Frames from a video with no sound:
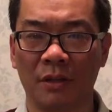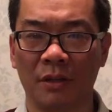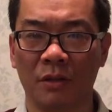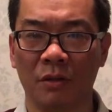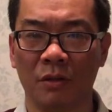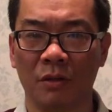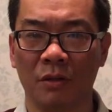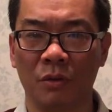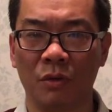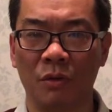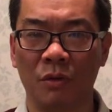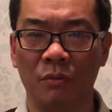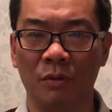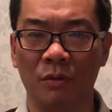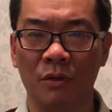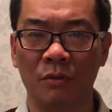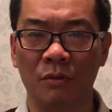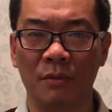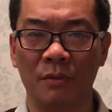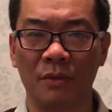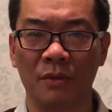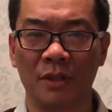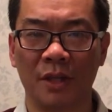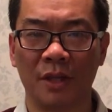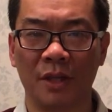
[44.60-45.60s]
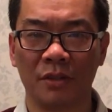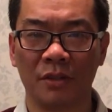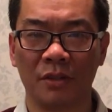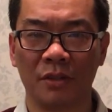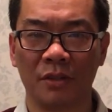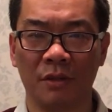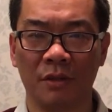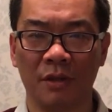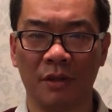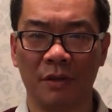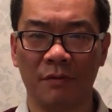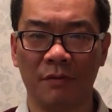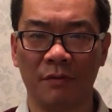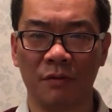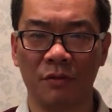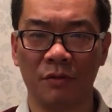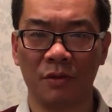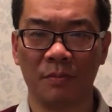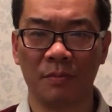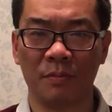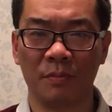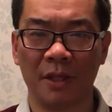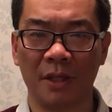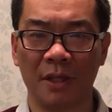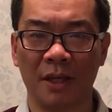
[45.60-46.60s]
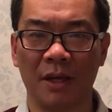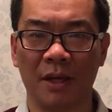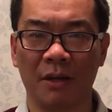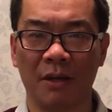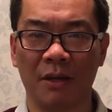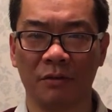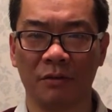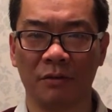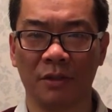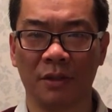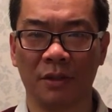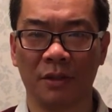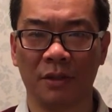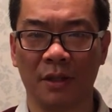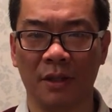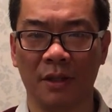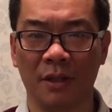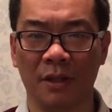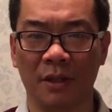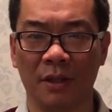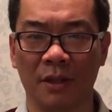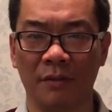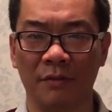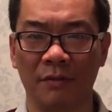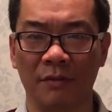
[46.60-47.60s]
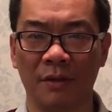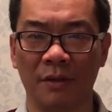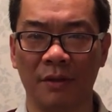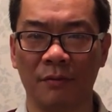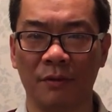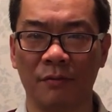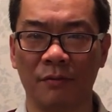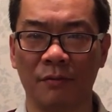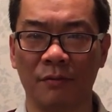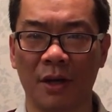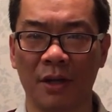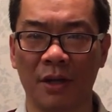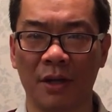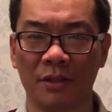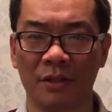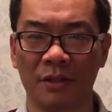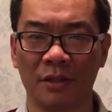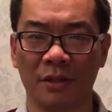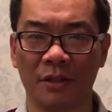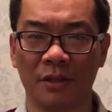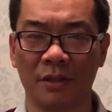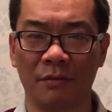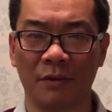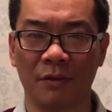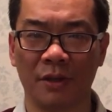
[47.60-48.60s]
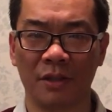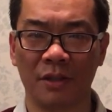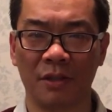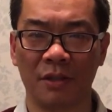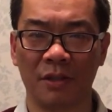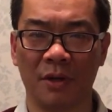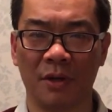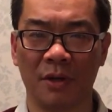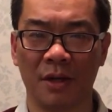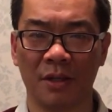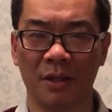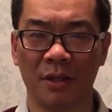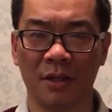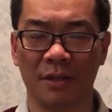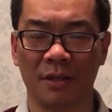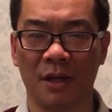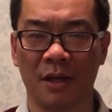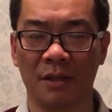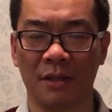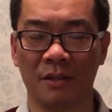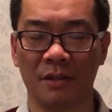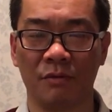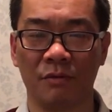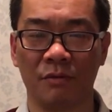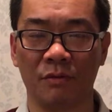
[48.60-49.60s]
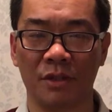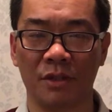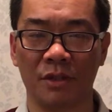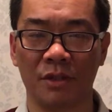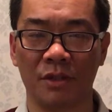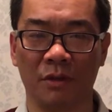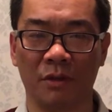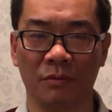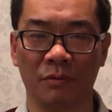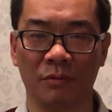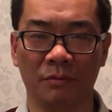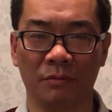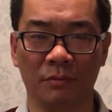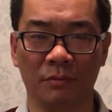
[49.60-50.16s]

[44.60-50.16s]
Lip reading: the law will protect you if you speak out, even if you find yourself victimized as a result.